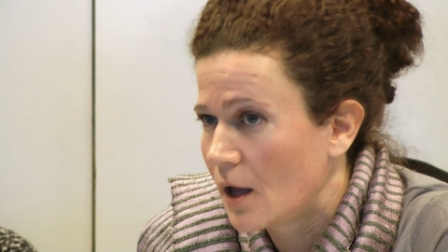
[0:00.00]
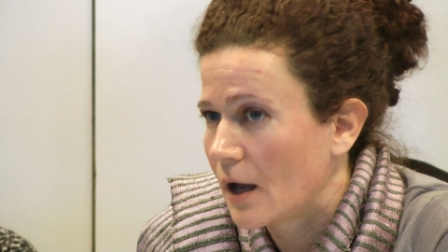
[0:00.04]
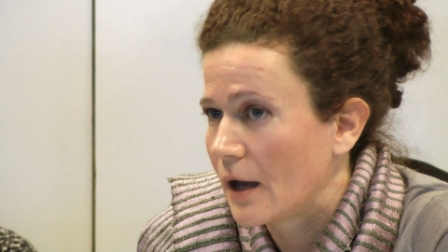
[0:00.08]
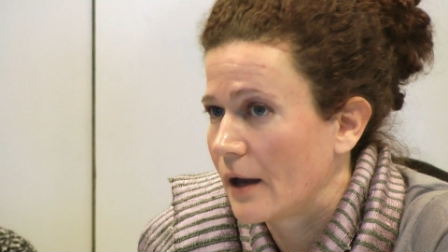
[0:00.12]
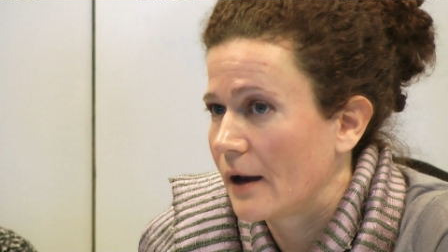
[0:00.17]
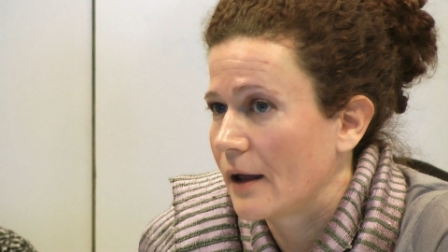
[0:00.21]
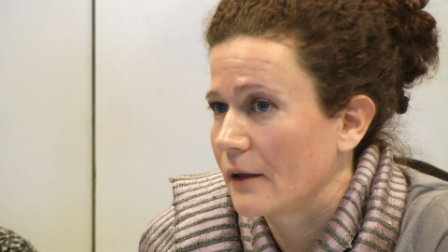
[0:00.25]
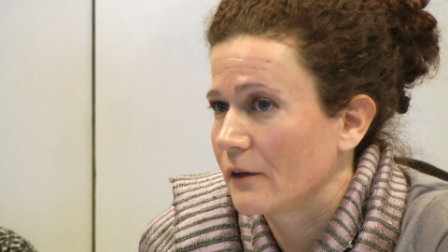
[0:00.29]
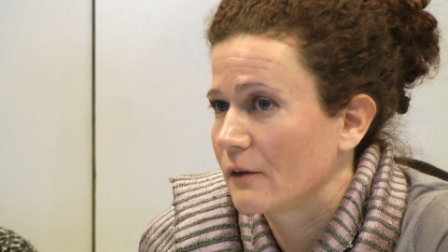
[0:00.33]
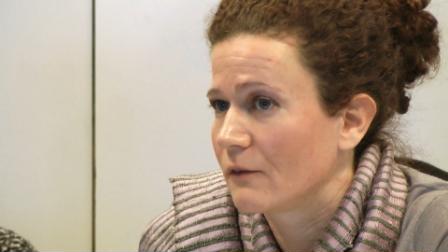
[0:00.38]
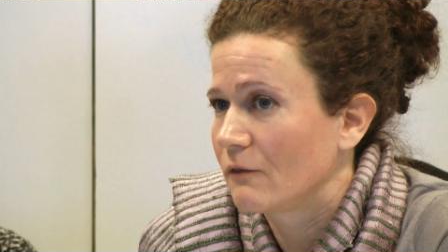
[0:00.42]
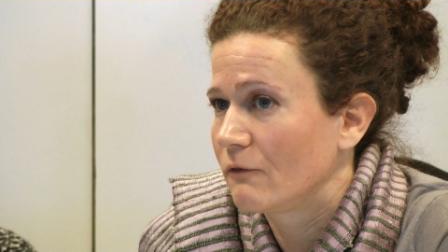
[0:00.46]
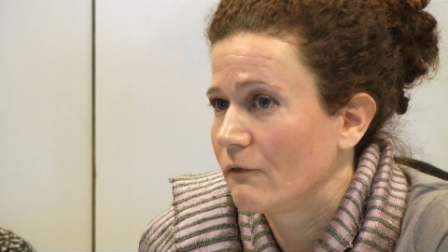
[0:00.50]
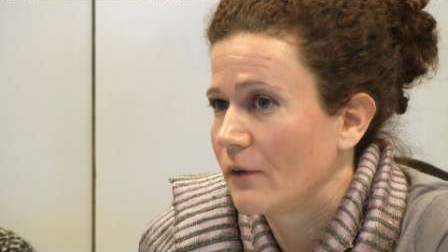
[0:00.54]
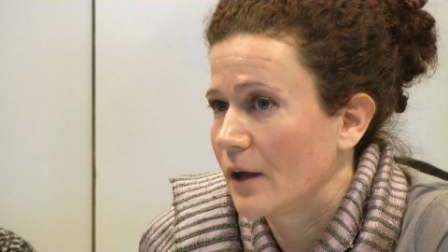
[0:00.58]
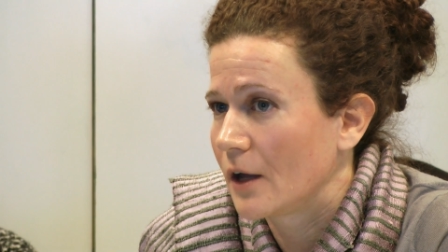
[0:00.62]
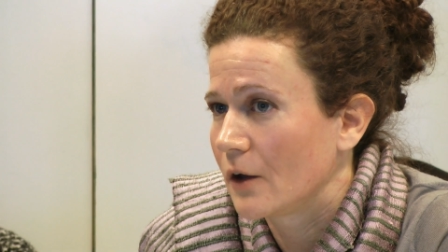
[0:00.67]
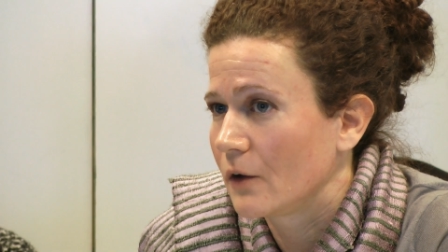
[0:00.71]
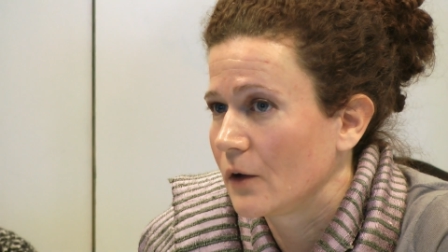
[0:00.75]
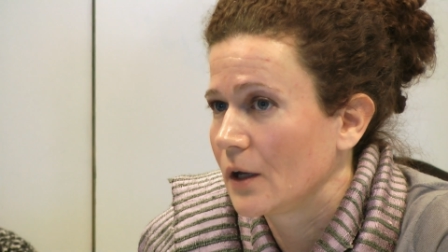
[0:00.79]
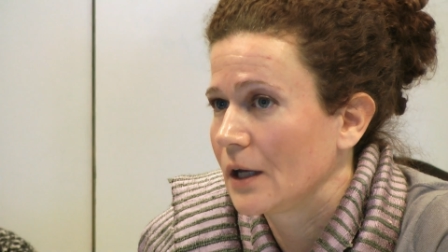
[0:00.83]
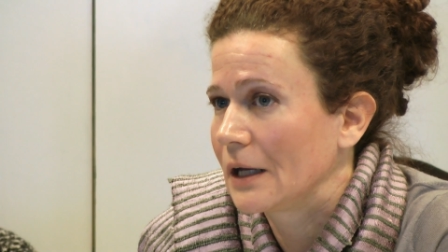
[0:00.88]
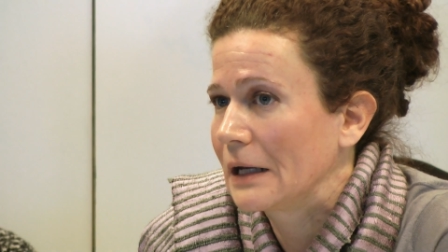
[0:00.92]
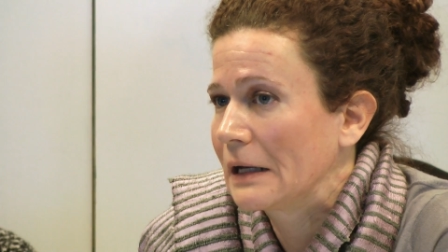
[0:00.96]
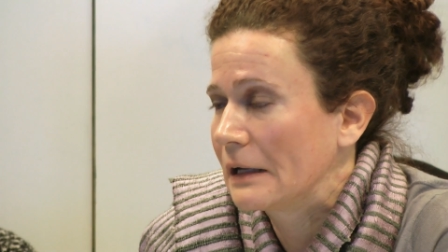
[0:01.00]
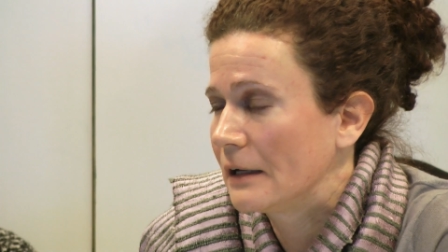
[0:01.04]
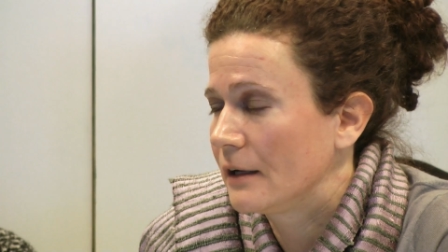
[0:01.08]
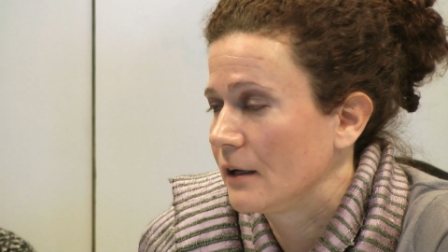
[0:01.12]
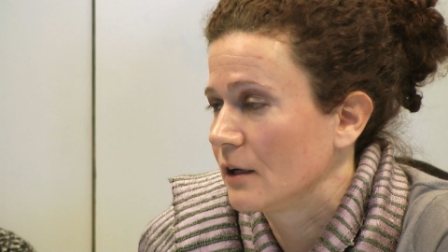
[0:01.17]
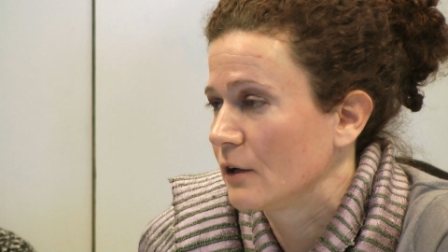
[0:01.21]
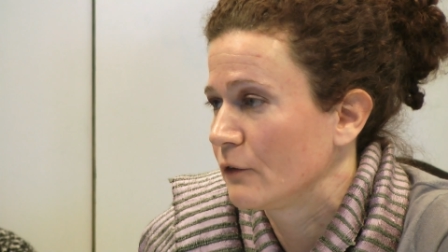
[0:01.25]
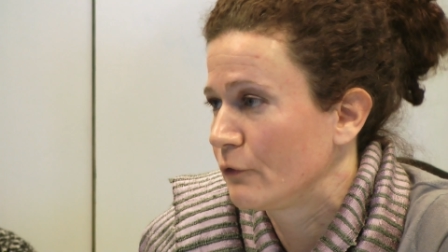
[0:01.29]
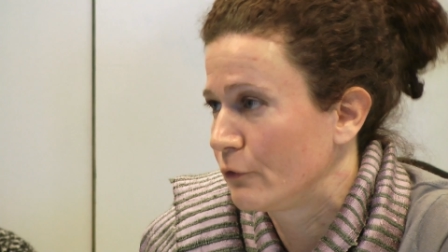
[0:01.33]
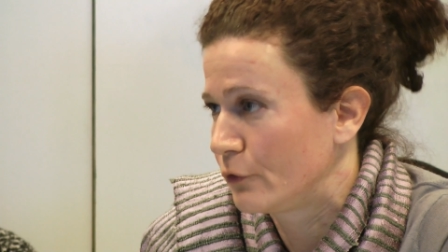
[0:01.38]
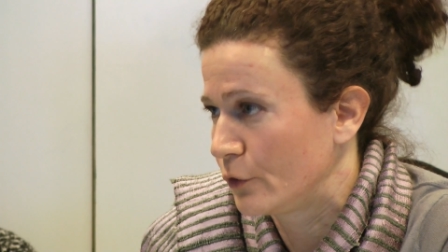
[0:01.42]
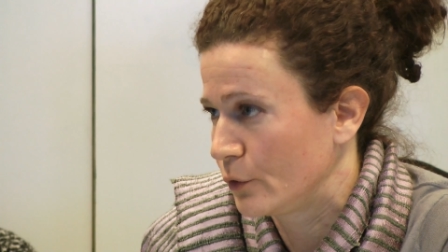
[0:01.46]
and has a very
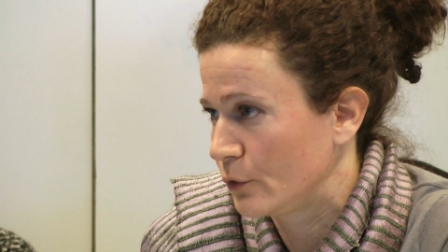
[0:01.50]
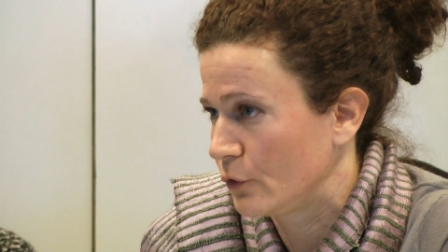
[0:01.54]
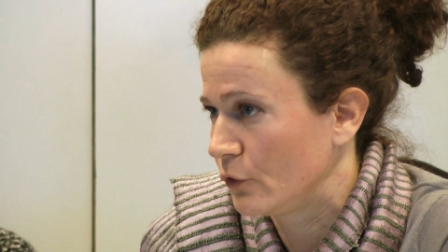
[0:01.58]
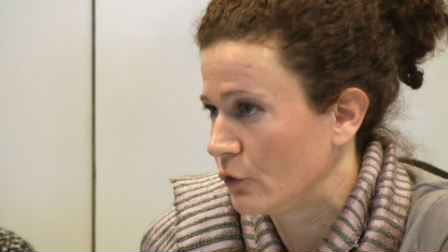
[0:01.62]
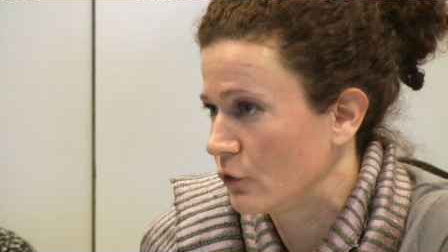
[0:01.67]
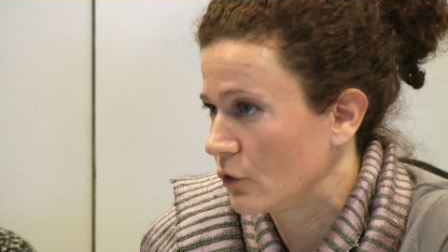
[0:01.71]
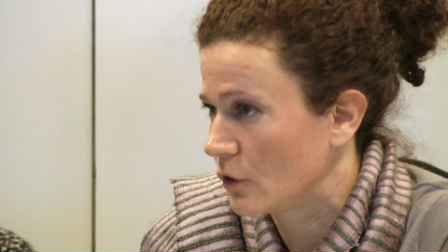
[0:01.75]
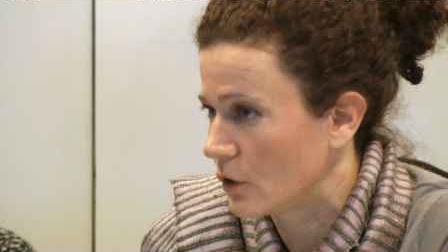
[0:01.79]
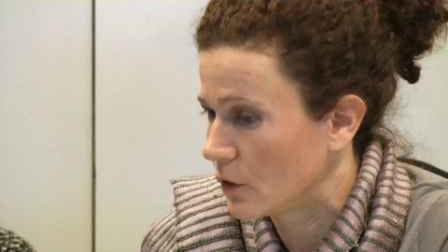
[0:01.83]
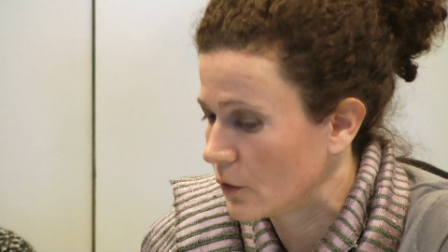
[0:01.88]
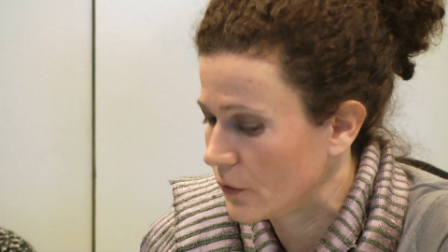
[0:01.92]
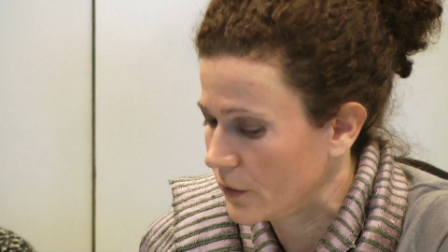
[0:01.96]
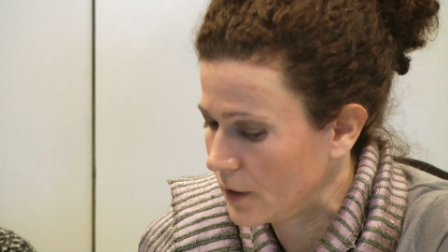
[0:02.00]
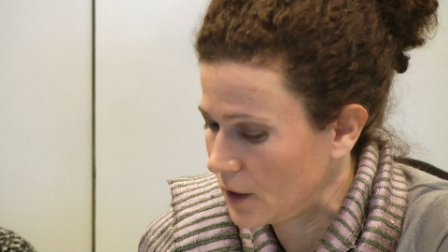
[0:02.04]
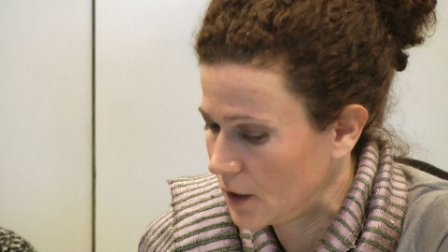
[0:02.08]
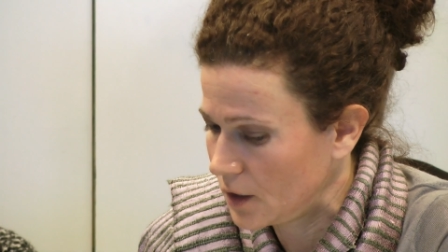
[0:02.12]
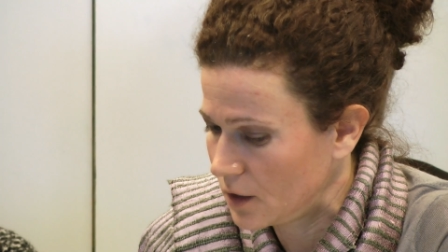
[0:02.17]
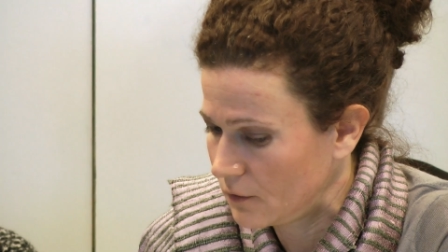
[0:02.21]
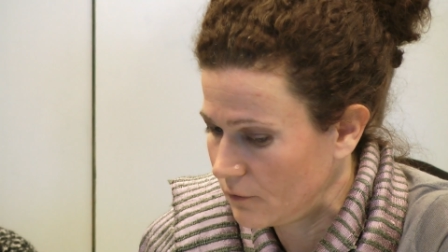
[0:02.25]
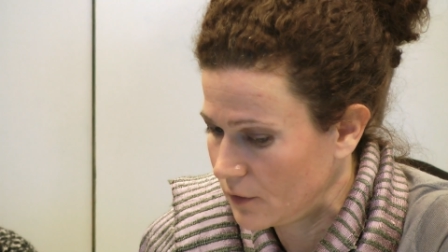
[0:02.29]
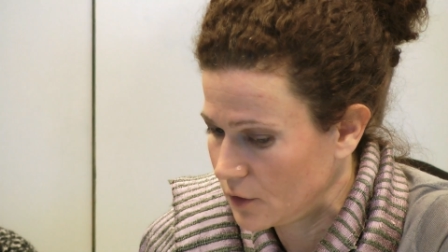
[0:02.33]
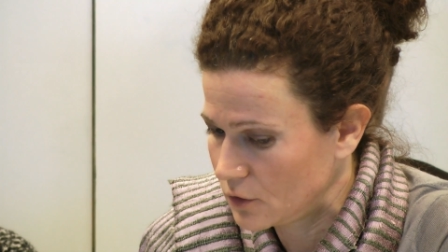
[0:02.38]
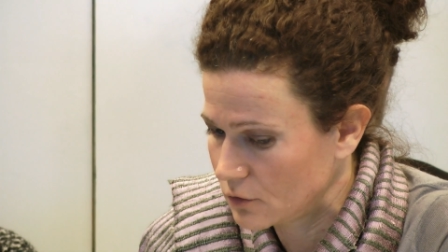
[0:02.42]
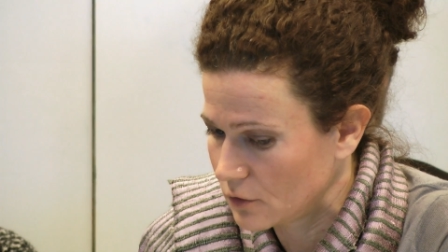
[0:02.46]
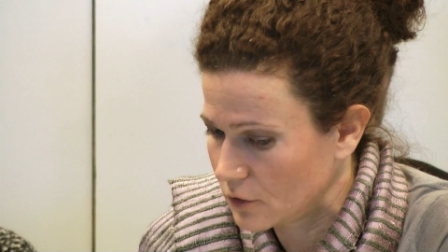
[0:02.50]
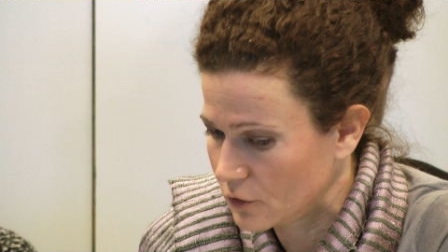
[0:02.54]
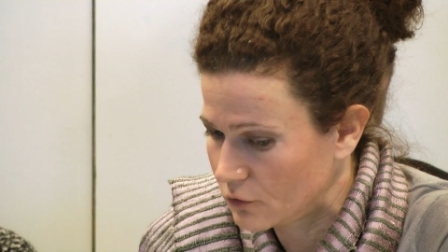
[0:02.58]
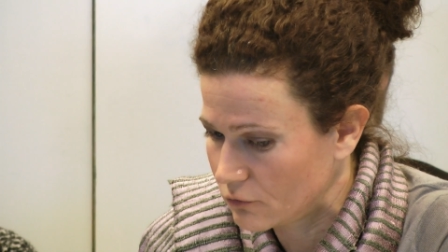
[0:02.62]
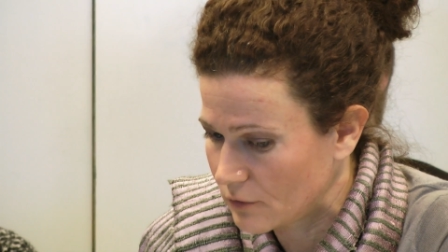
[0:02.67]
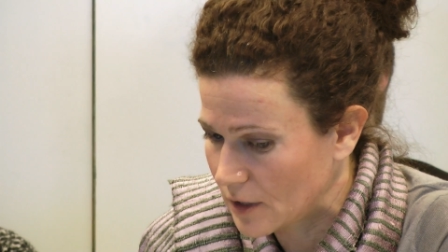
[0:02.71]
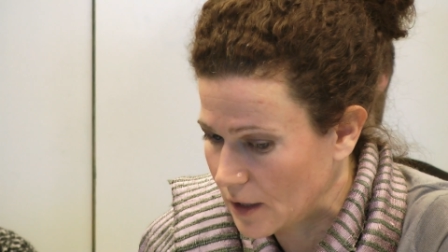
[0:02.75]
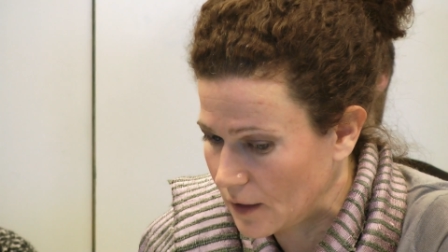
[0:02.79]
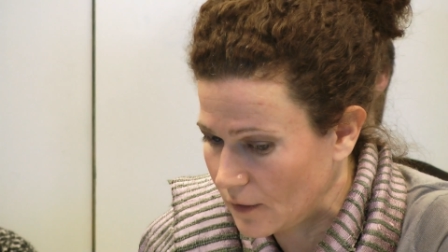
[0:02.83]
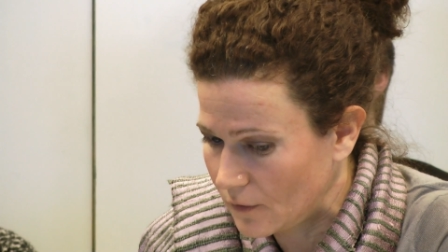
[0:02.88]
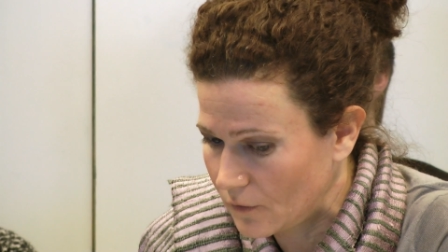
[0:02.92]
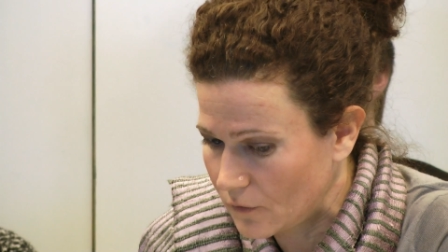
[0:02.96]
clear focus on the individual's
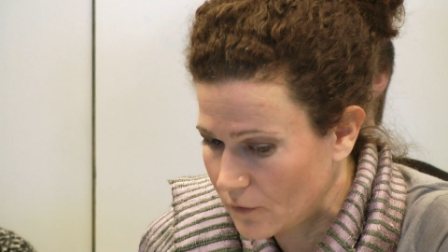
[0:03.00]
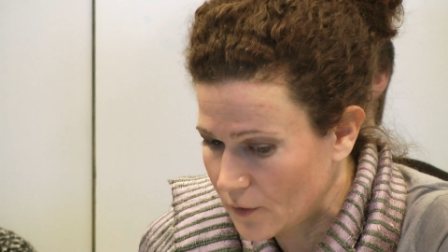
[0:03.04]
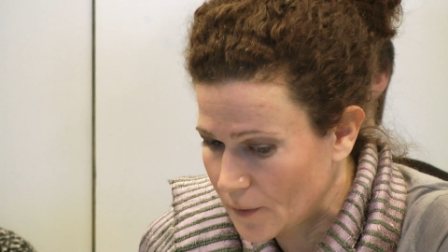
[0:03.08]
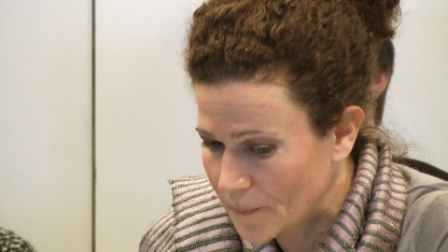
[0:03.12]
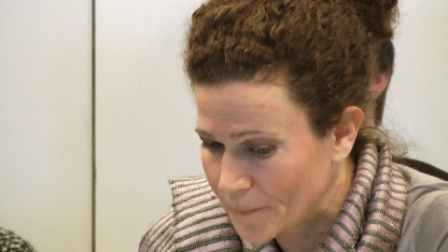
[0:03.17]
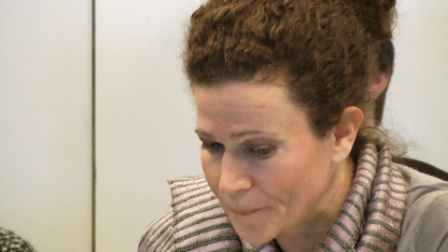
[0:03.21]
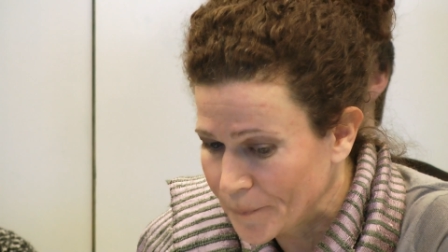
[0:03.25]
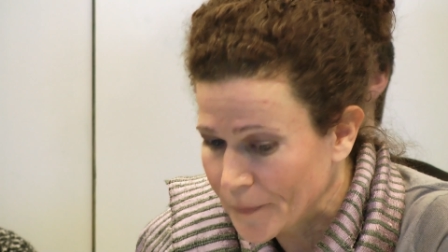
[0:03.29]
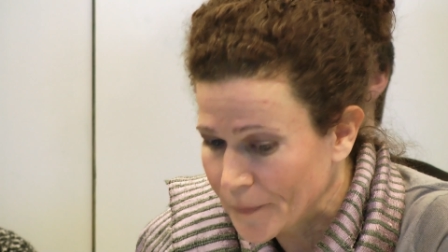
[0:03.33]
rights.